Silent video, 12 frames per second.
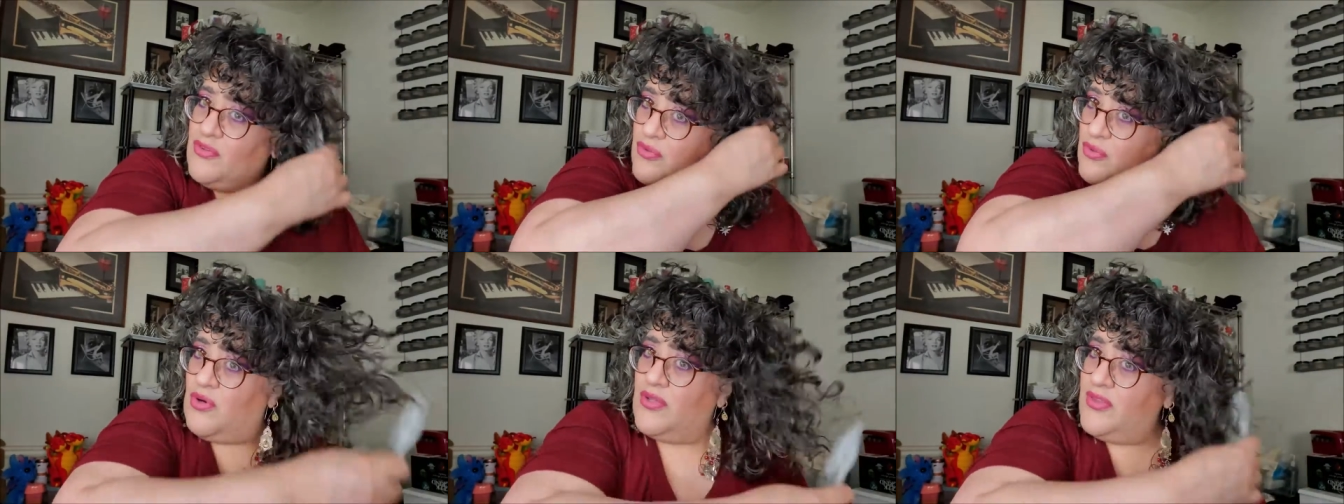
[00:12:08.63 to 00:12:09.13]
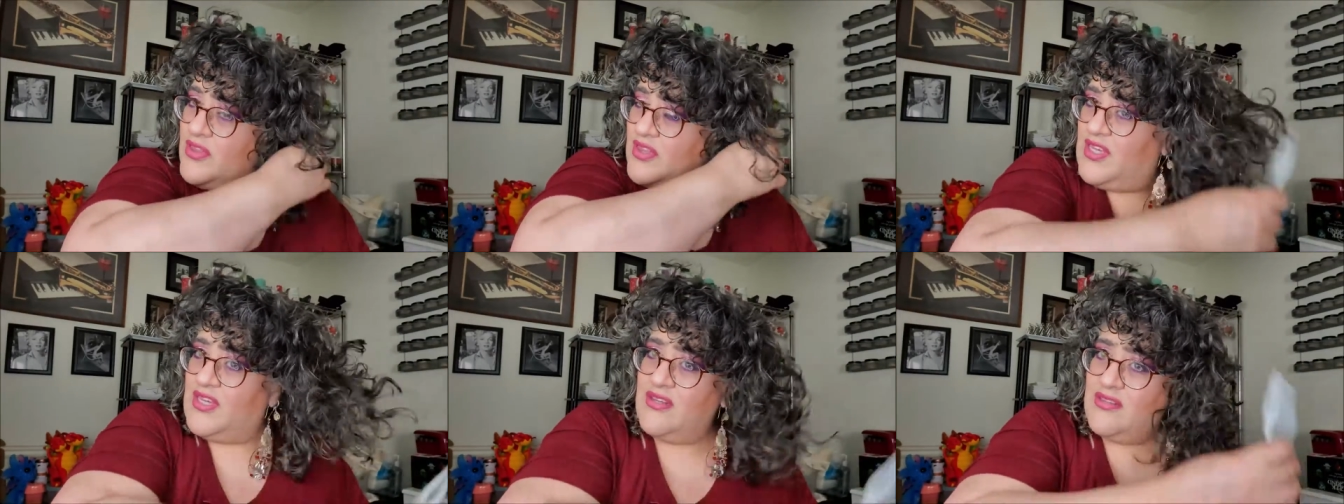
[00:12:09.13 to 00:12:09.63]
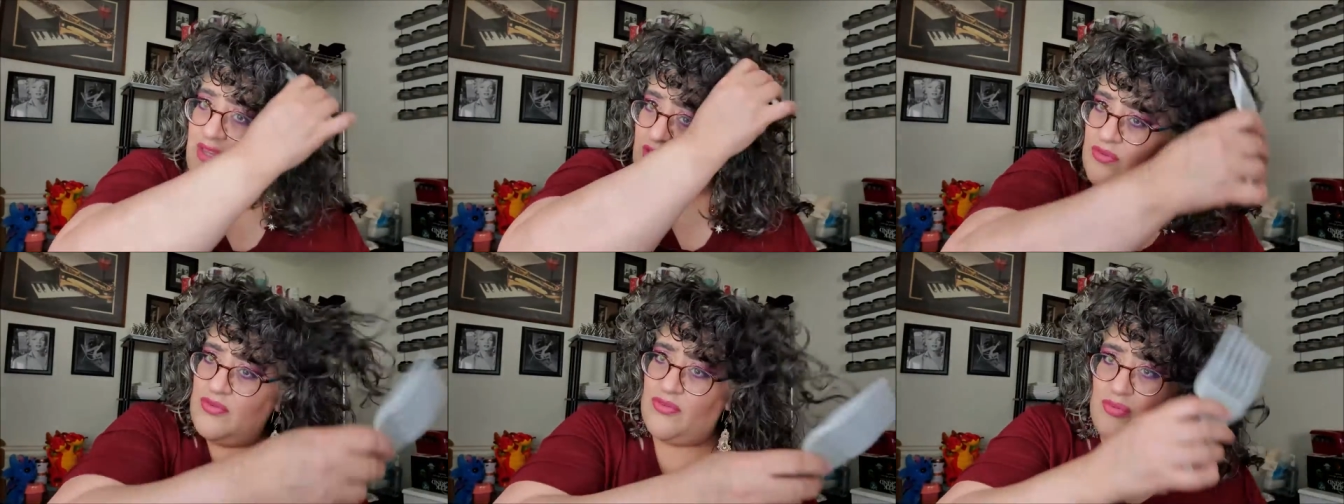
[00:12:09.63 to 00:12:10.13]
and do all the things. I
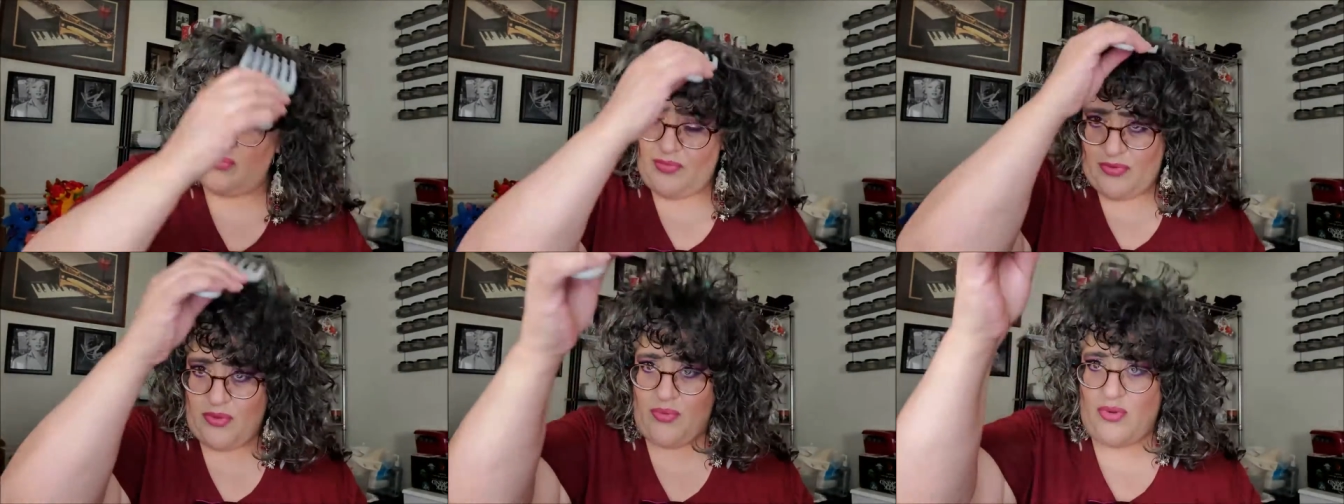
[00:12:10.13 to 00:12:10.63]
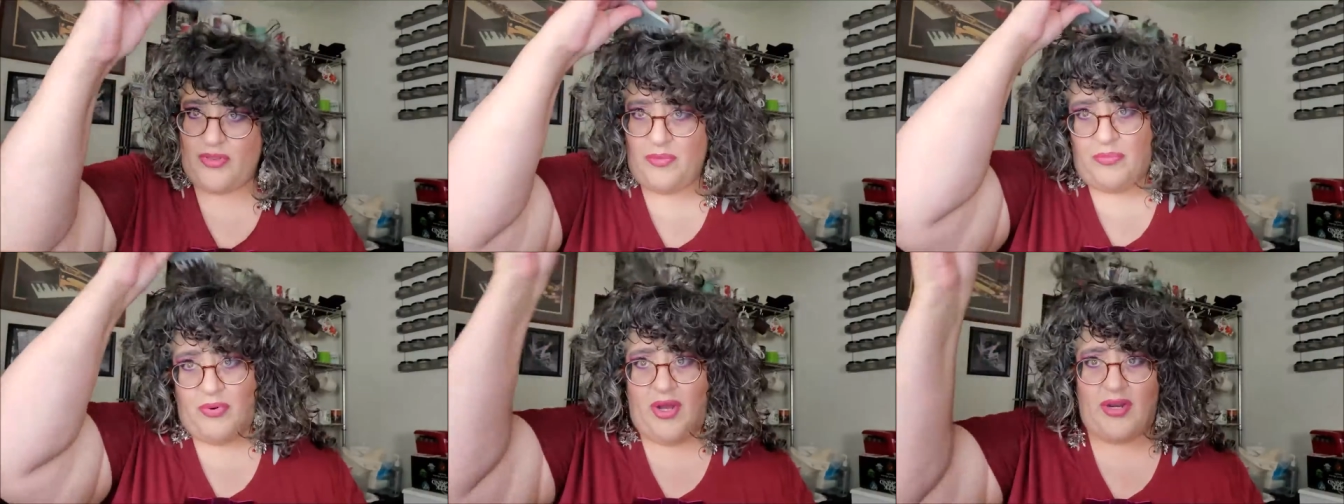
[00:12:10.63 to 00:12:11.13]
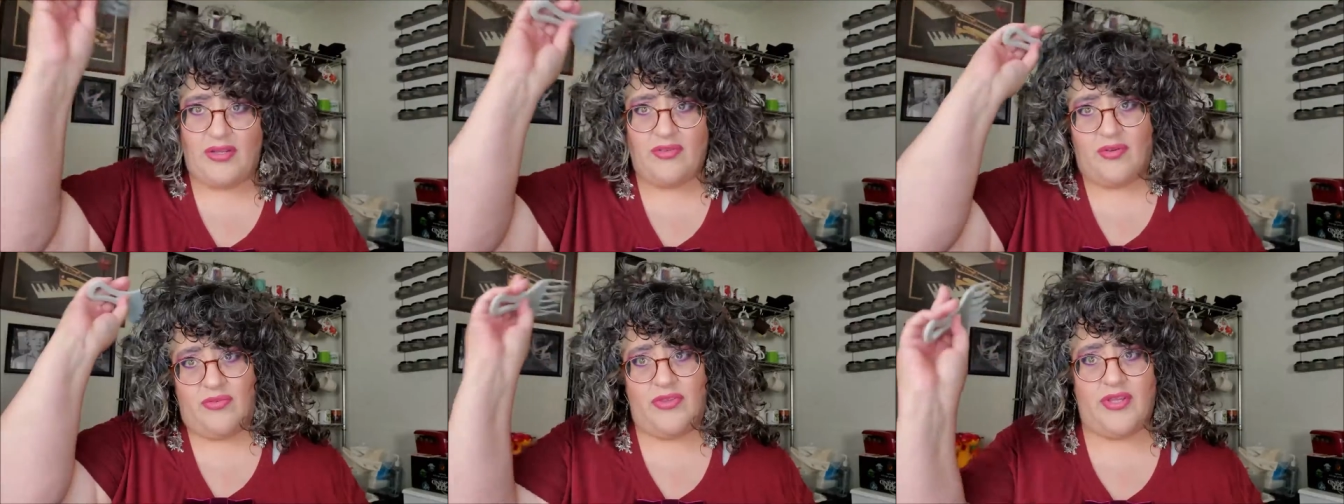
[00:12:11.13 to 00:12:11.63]
used to review all the products
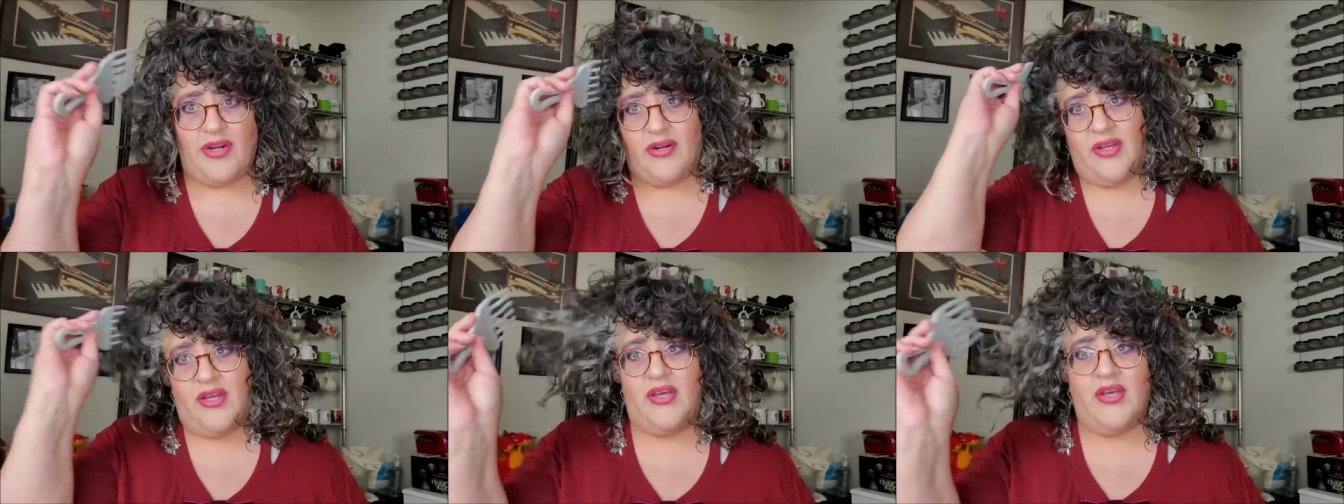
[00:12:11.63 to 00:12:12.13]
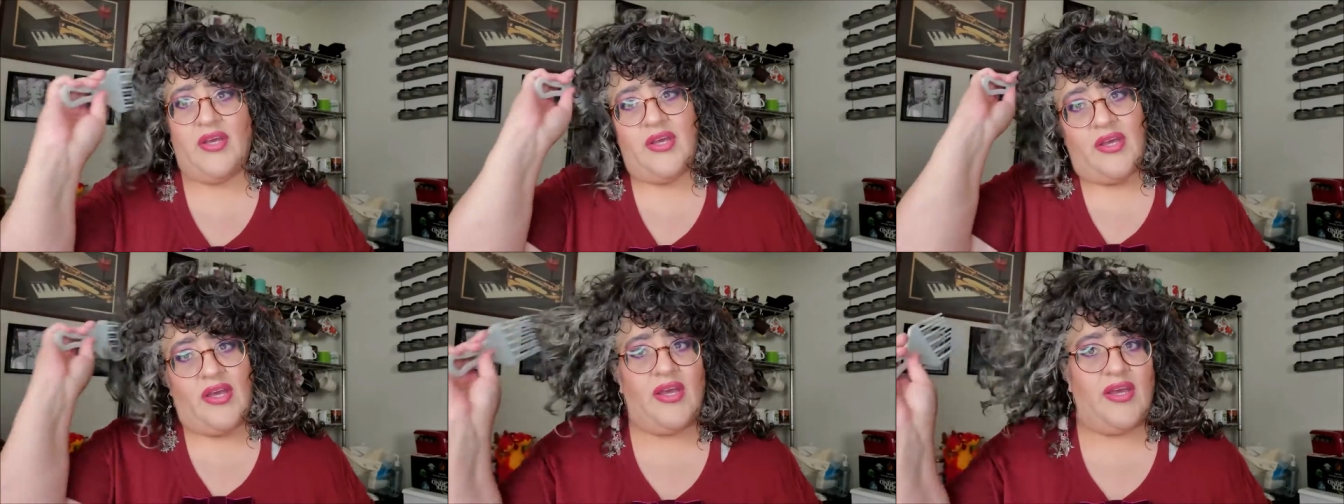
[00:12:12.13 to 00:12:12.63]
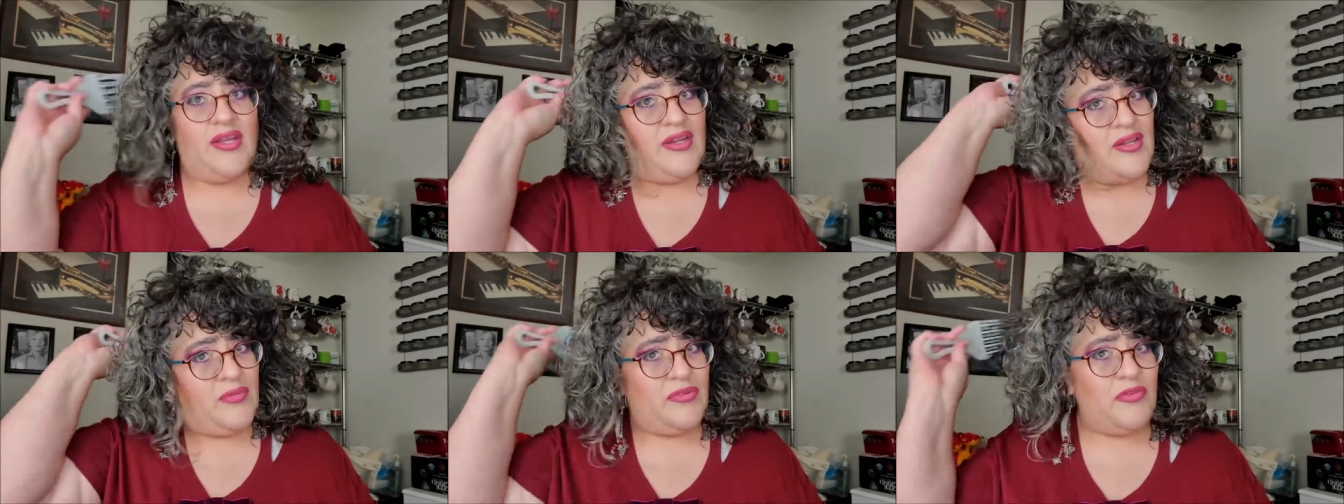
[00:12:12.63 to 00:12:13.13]
over there. And
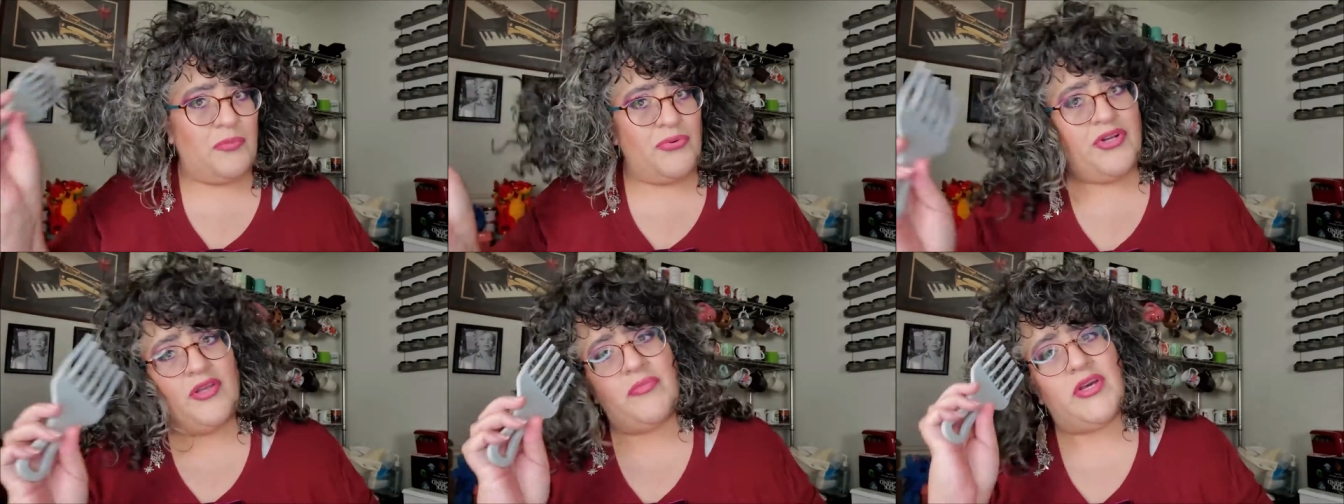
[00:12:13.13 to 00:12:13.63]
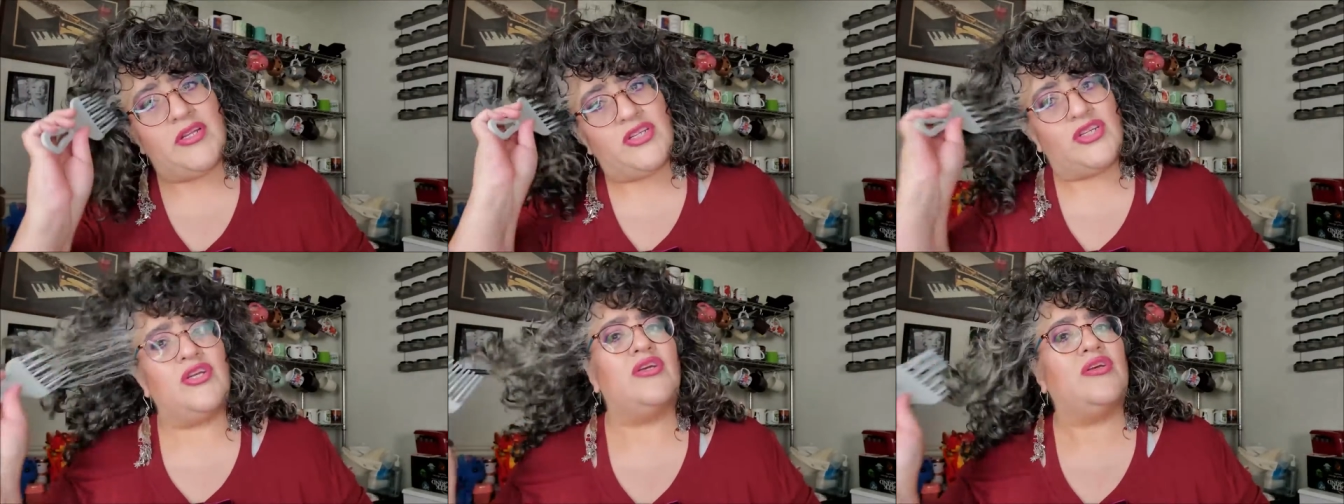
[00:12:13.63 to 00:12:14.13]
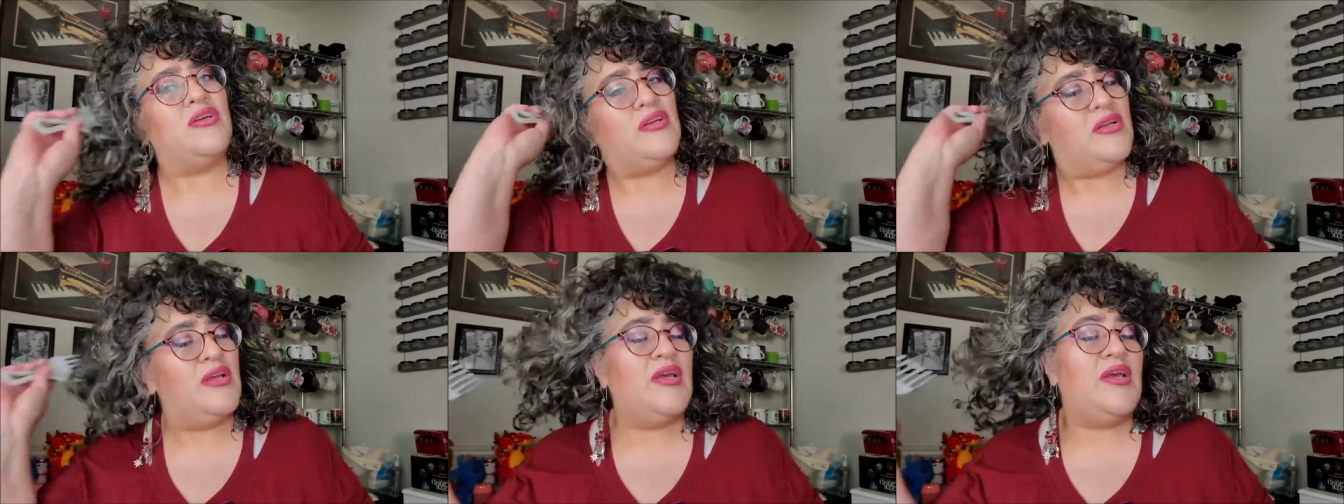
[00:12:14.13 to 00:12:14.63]
it was pretty much,
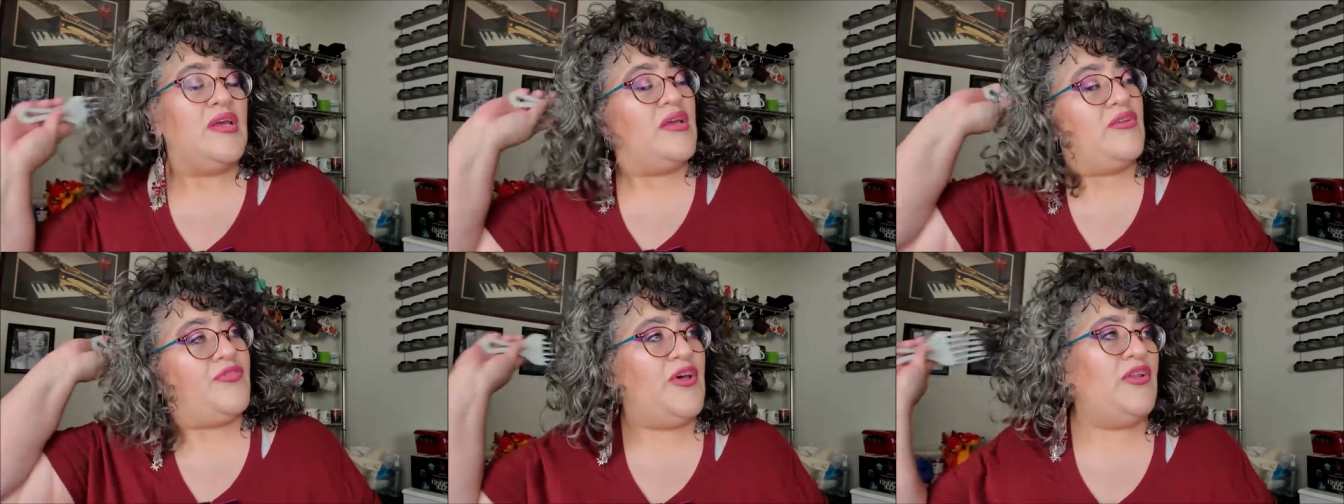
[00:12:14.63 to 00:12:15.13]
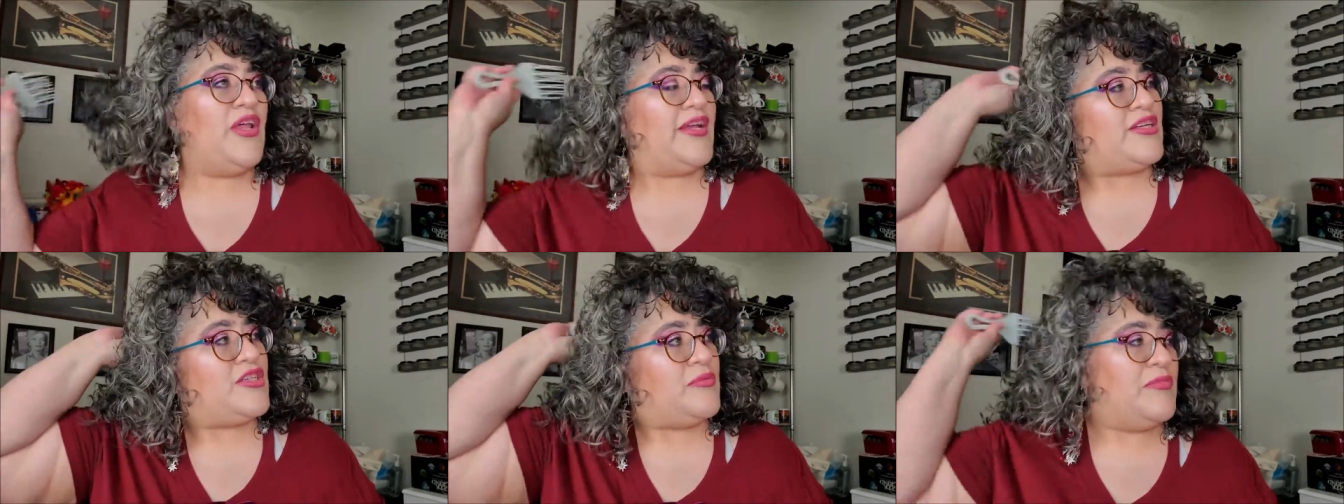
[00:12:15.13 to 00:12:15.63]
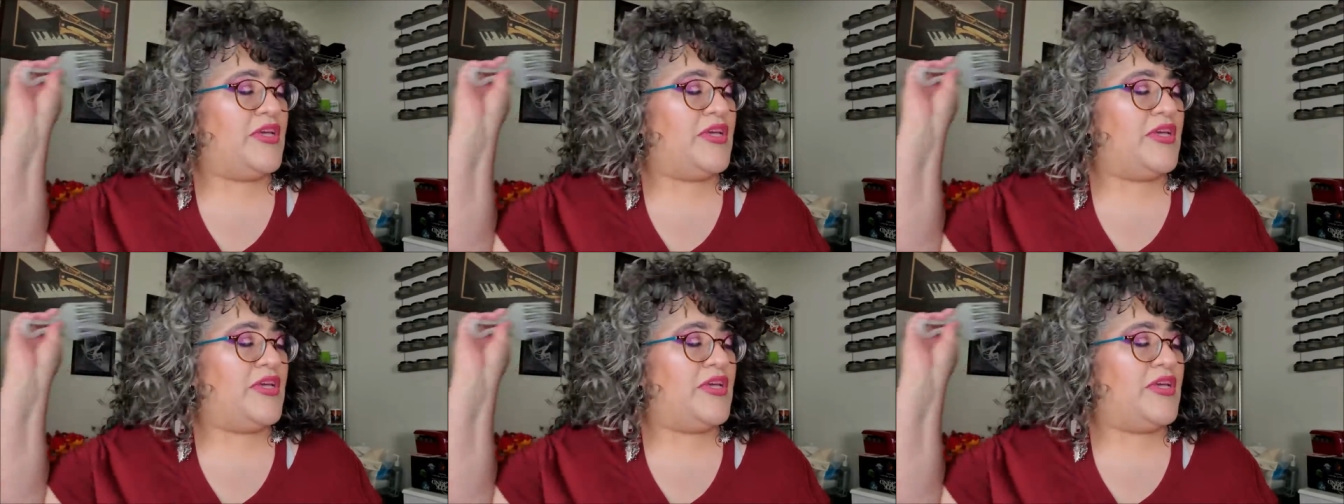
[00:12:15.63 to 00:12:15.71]
it felt like to